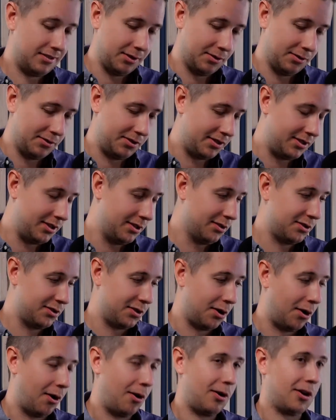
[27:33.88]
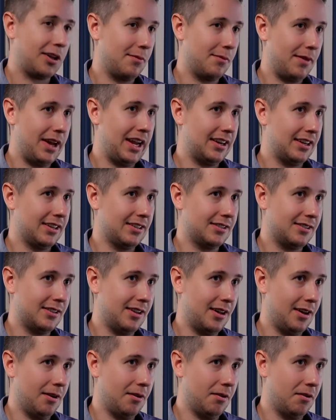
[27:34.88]
steel target maintenance,
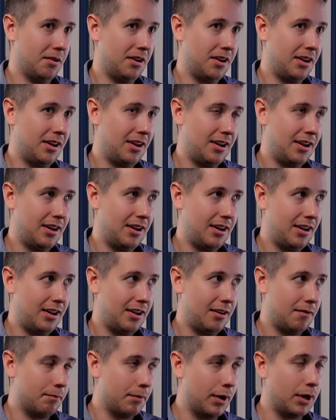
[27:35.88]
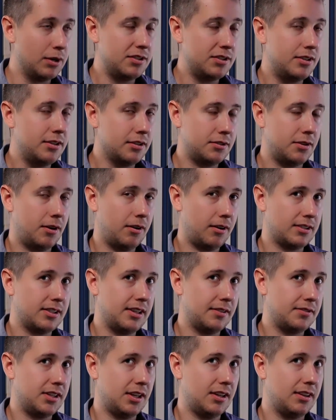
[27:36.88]
though. Most steel targets I've
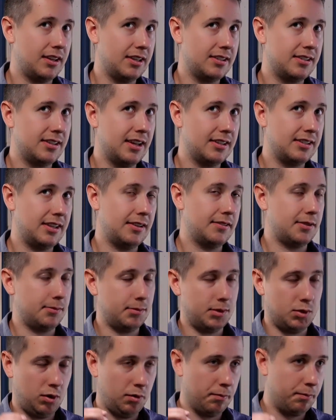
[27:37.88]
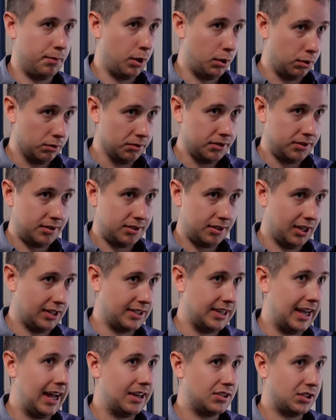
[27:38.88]
seen these days have some sort of bolts
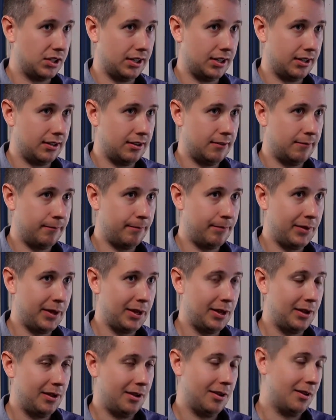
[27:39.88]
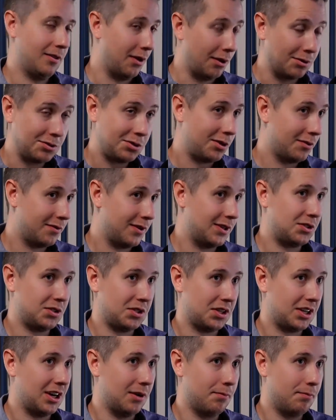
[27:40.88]
attaching. Those are eventually
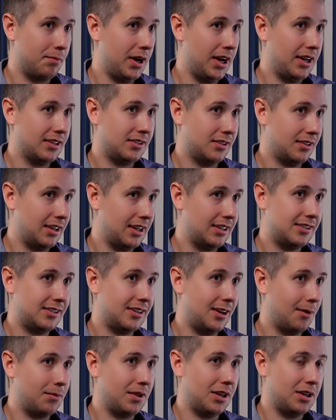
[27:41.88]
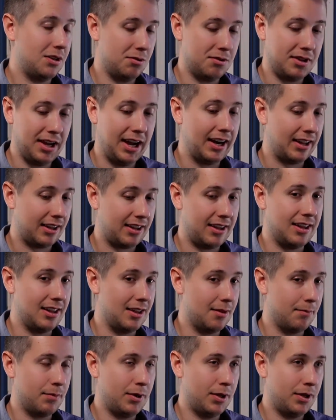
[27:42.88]
going to bust, so that's something you got to
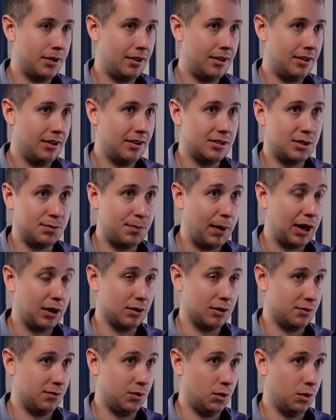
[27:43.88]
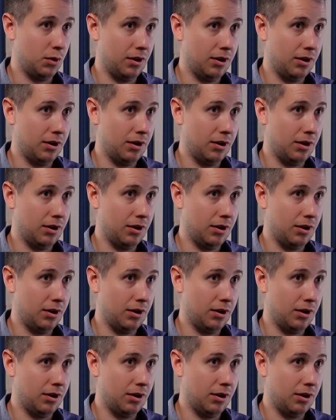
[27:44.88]
keep spares for.